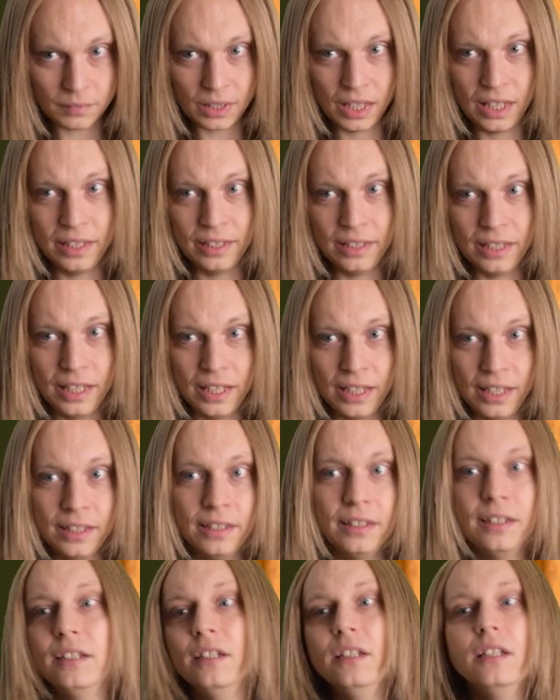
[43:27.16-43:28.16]
And
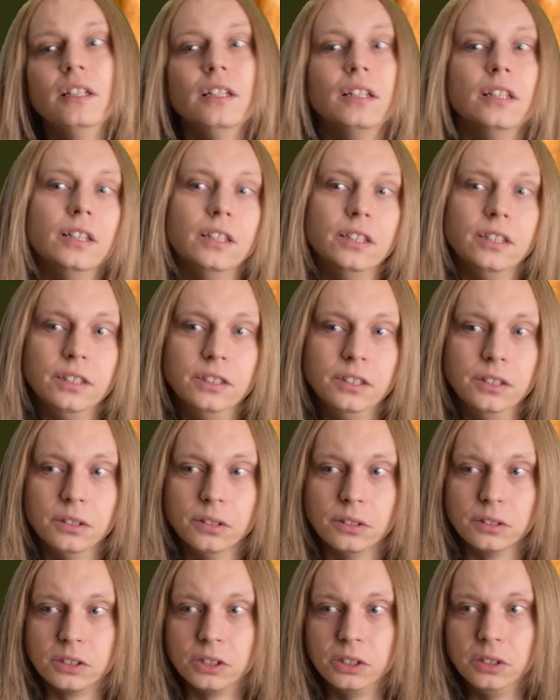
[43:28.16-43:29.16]
then
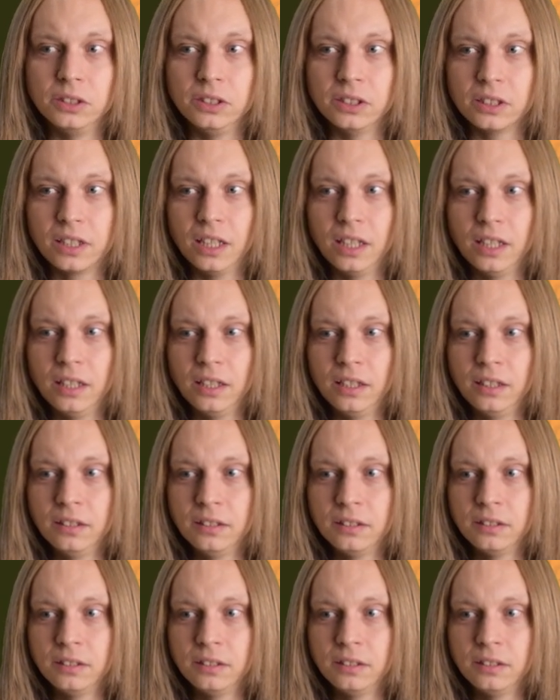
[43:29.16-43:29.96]
you're choosing your color.